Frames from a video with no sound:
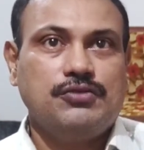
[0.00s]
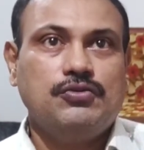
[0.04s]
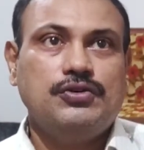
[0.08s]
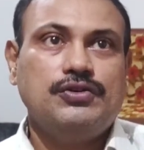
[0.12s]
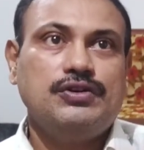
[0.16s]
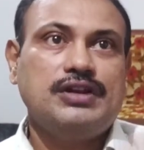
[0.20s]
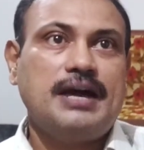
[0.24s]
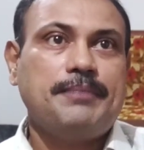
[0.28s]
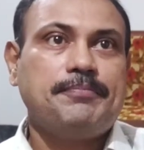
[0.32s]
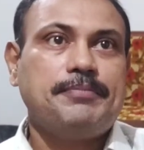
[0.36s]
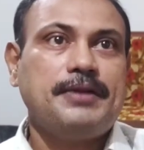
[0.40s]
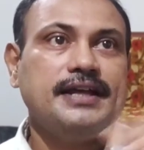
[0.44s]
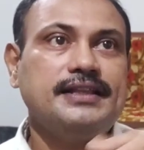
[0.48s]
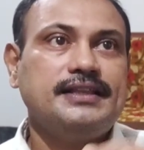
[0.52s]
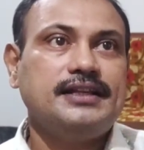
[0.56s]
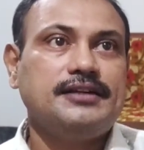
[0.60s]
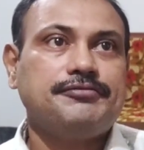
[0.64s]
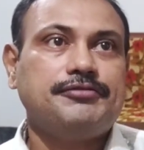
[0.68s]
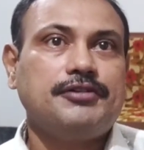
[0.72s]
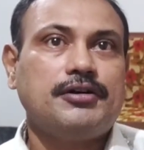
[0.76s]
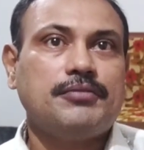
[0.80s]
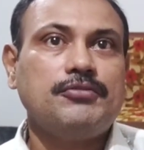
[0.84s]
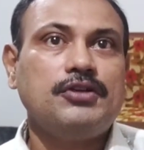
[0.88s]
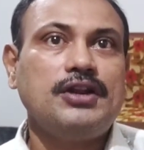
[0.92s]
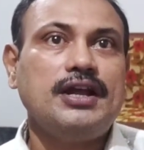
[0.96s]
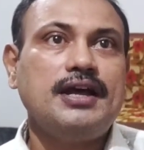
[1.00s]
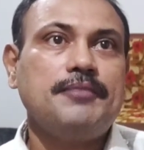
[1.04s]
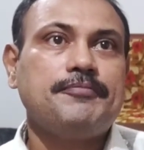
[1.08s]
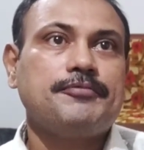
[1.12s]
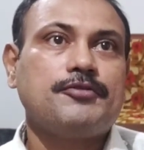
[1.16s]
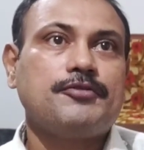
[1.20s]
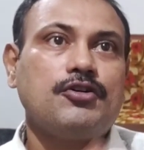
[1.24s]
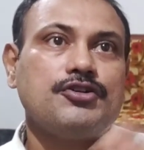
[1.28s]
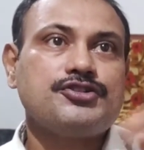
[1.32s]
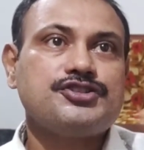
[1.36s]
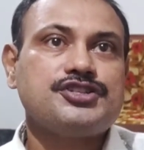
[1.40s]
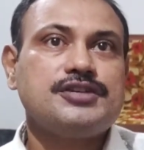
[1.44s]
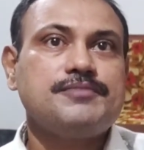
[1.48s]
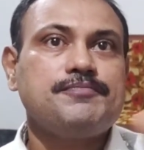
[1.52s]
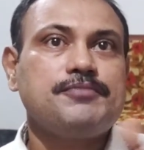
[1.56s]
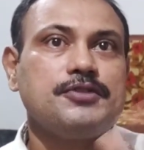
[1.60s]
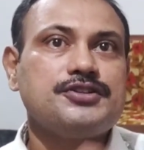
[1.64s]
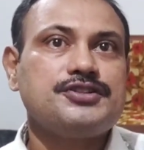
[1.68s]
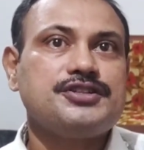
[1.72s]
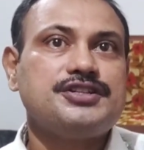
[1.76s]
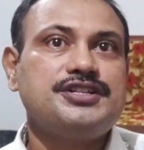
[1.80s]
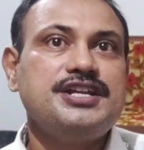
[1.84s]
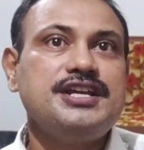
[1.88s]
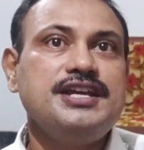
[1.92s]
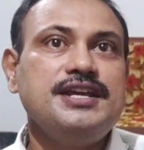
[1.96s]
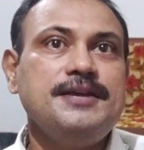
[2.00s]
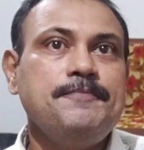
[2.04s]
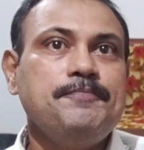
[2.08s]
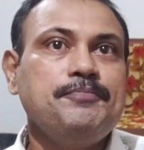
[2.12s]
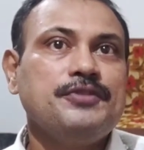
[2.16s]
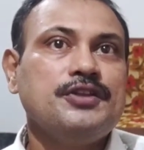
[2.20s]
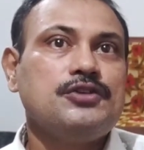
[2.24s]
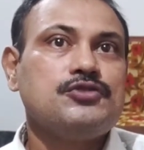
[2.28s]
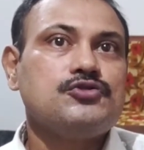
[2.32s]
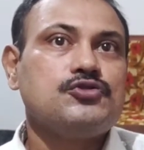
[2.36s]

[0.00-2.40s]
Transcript: We will apply that formula of cos c plus t.